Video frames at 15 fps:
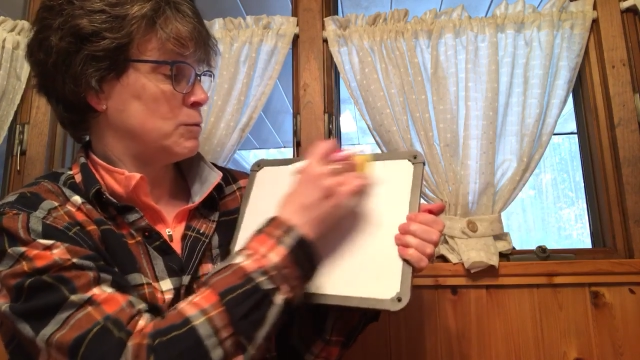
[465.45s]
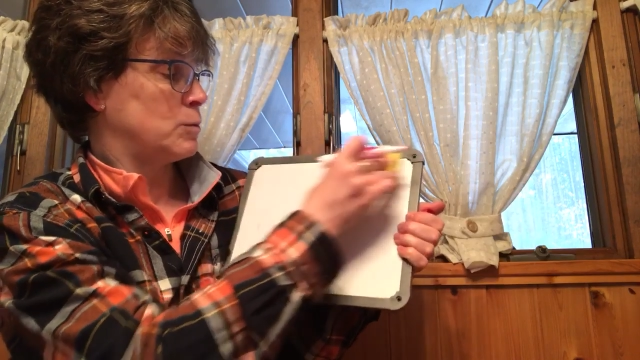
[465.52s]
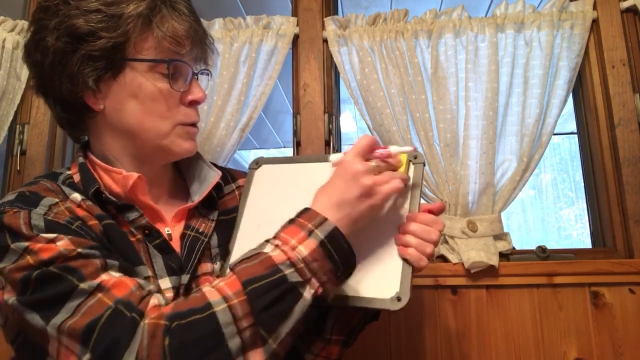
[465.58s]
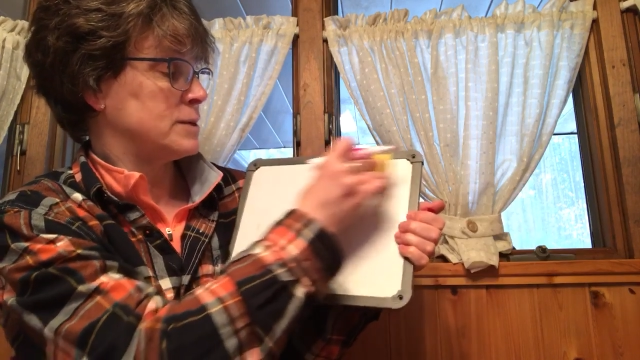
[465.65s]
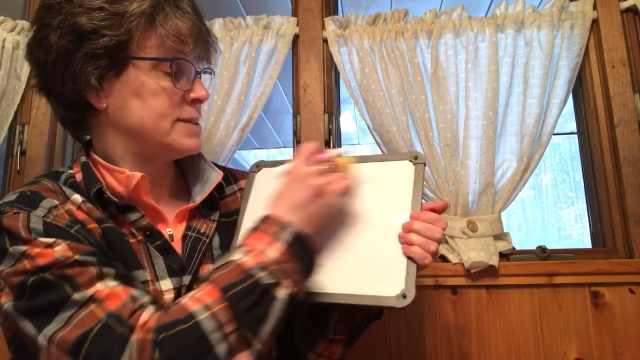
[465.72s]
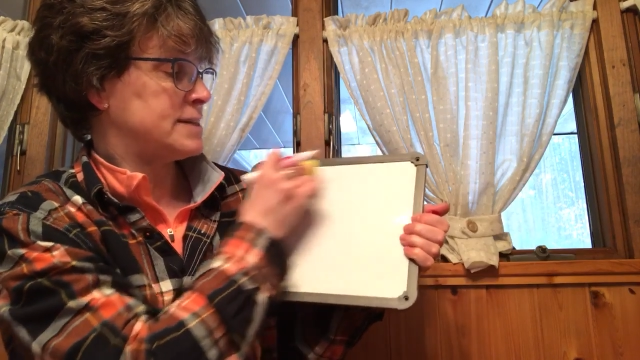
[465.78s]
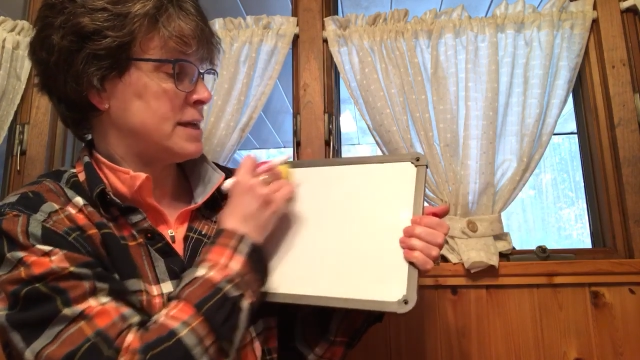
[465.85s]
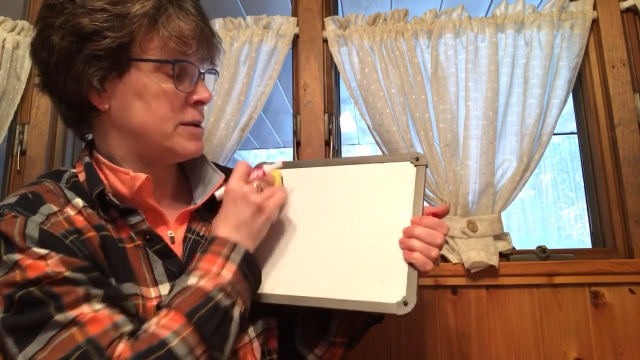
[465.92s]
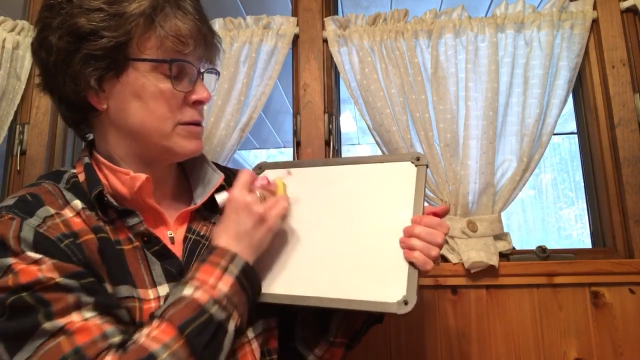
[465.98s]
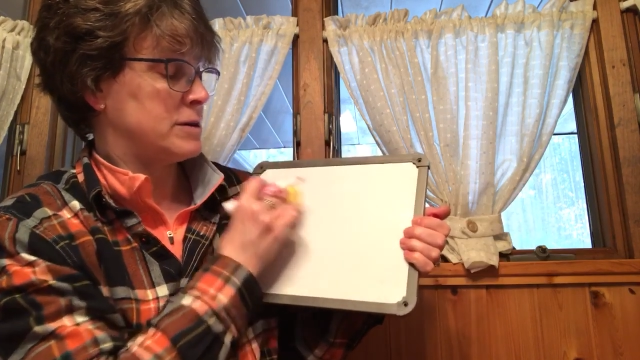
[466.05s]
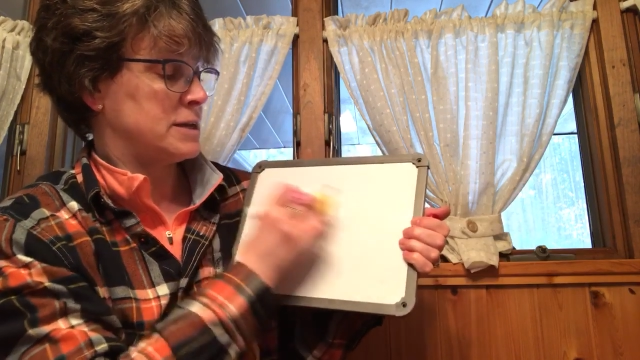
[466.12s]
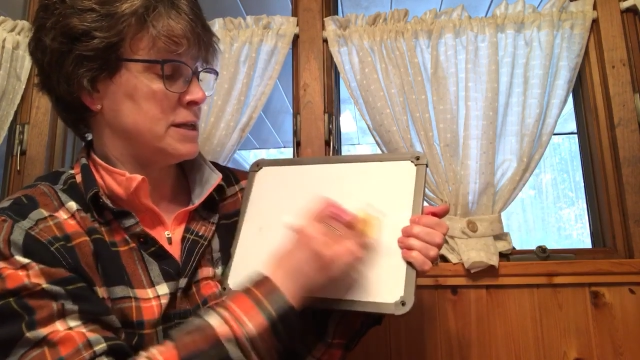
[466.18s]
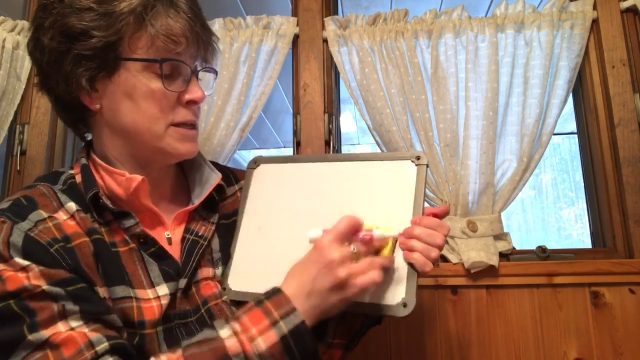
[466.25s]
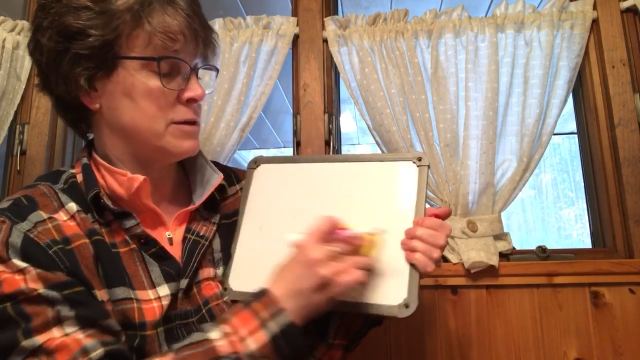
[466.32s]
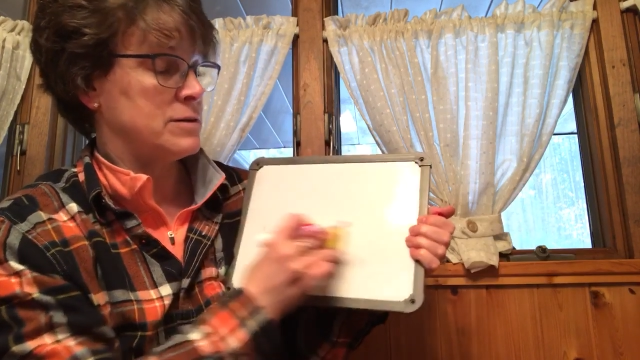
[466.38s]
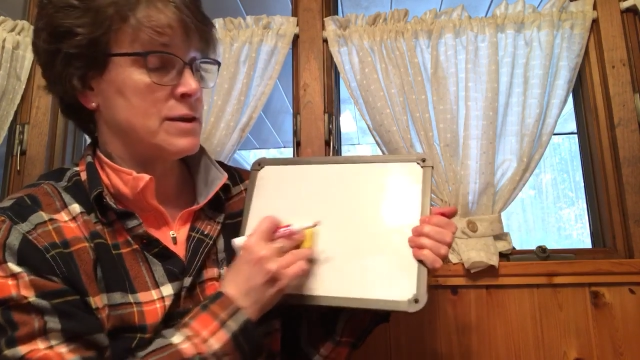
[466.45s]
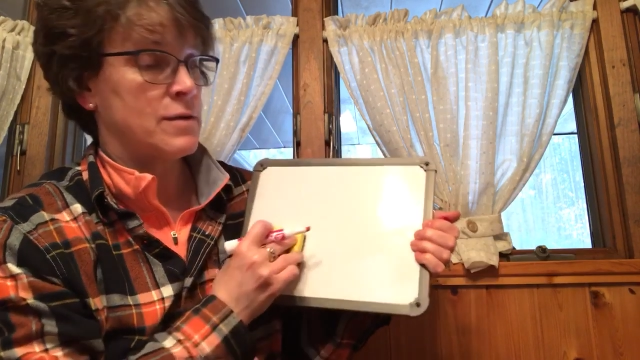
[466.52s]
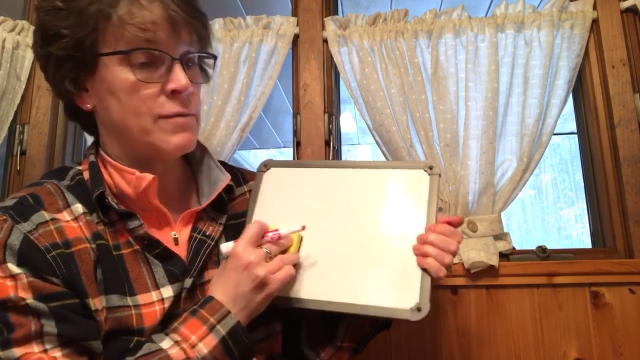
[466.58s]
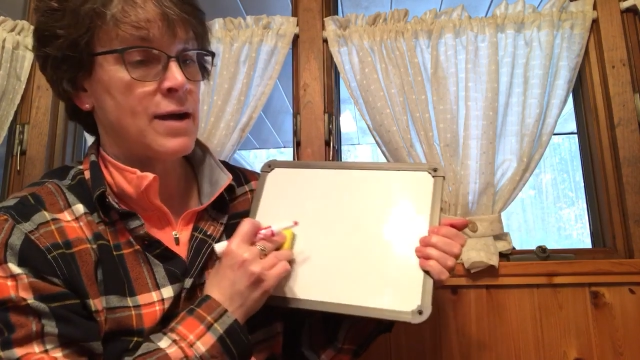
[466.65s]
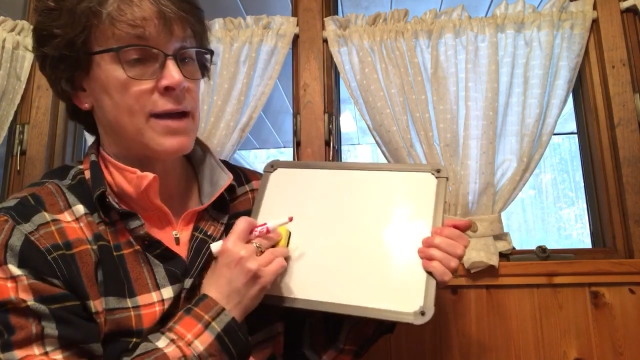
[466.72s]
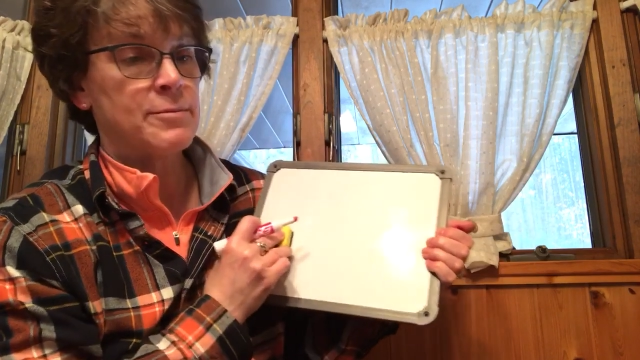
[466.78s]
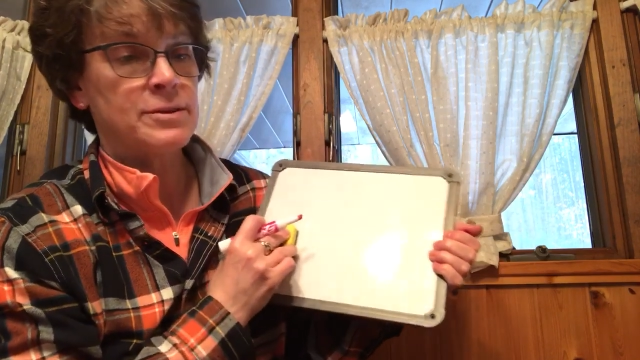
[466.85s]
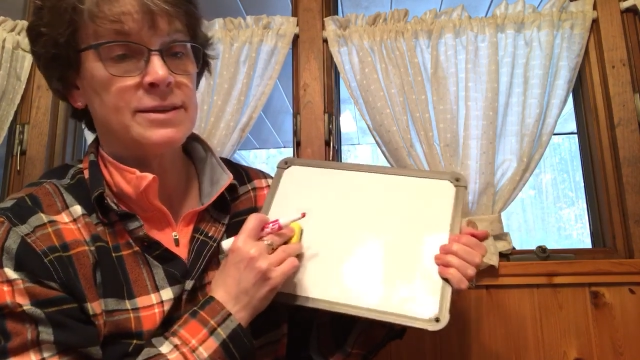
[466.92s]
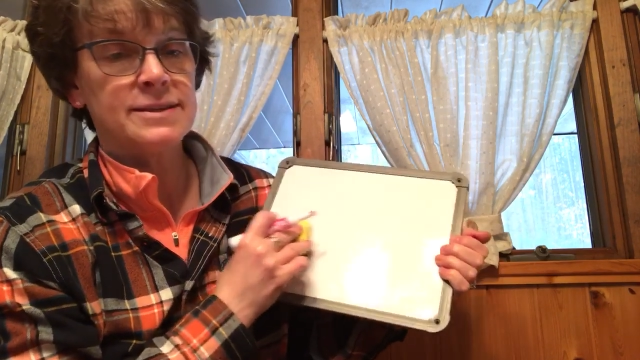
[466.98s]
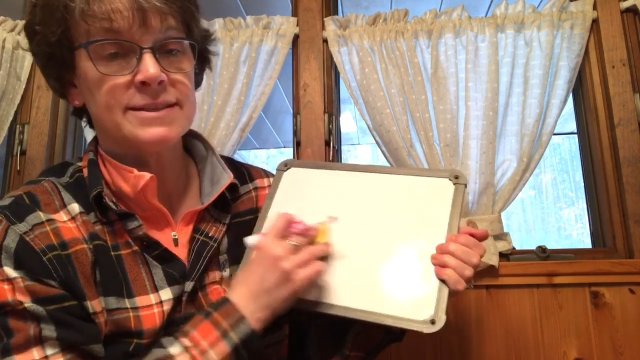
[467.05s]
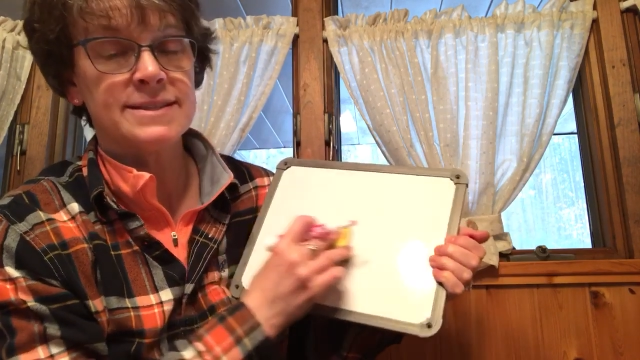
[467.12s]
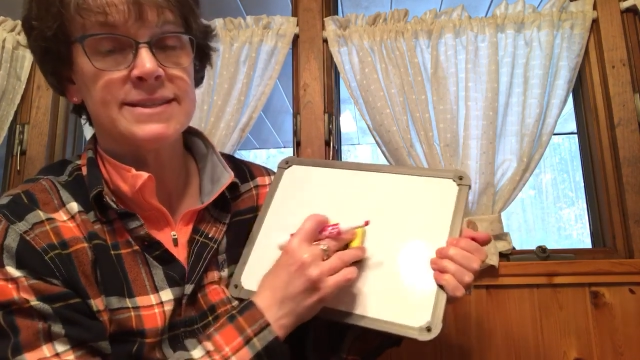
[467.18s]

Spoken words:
words that you can hear that rhyme with it,